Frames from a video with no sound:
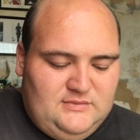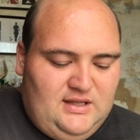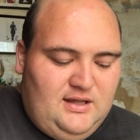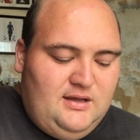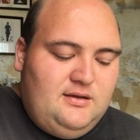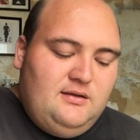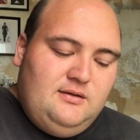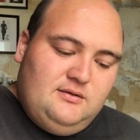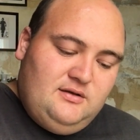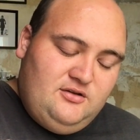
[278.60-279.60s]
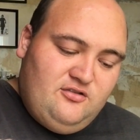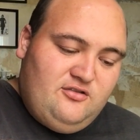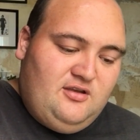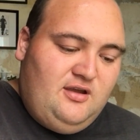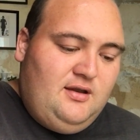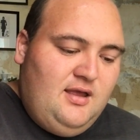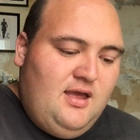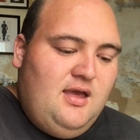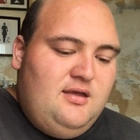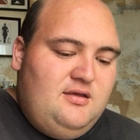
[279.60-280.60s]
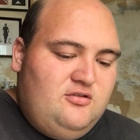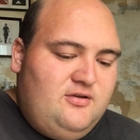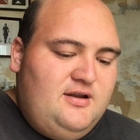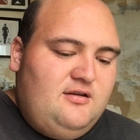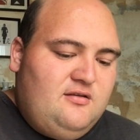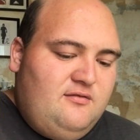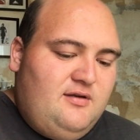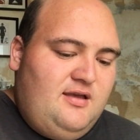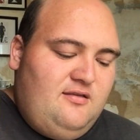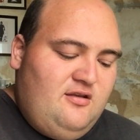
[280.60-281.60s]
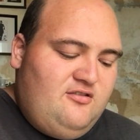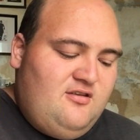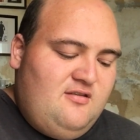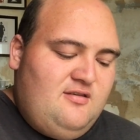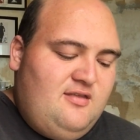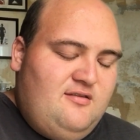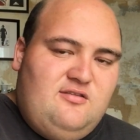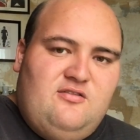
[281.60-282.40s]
oh, interesting. You're doing a lot of research into this. The